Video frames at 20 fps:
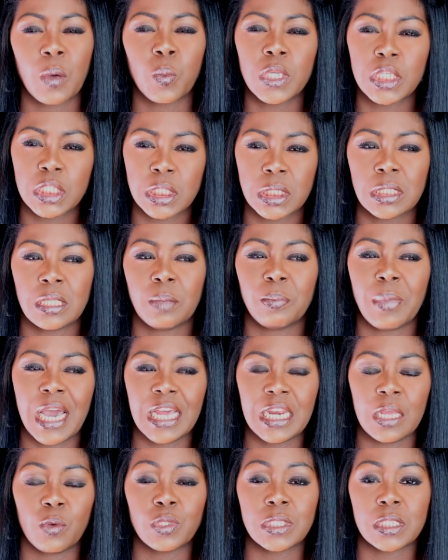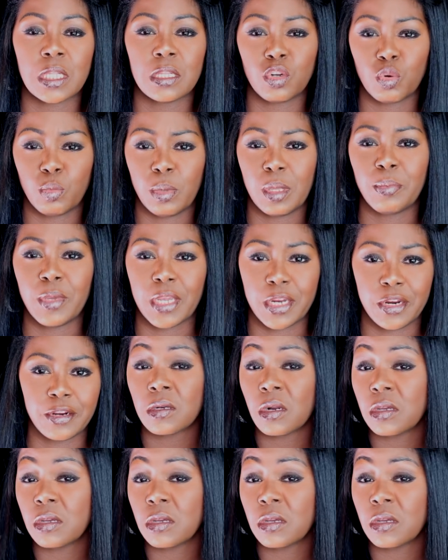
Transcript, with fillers: I wish the bonnet was a little bit bigger.